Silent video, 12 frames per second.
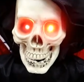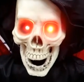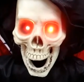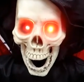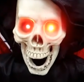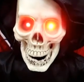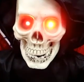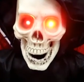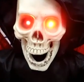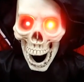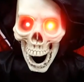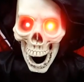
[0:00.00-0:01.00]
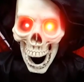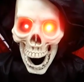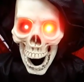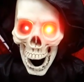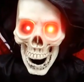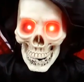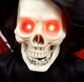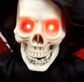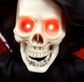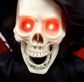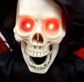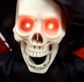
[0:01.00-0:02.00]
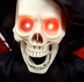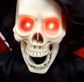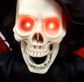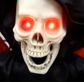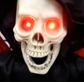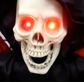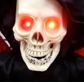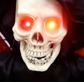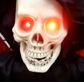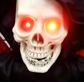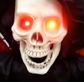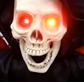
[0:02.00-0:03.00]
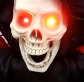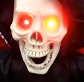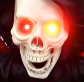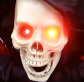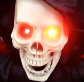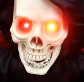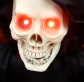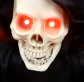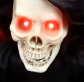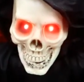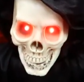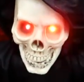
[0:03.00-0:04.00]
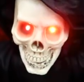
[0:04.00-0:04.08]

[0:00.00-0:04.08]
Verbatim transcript: Actually, that's really cool. I like him. $39.99.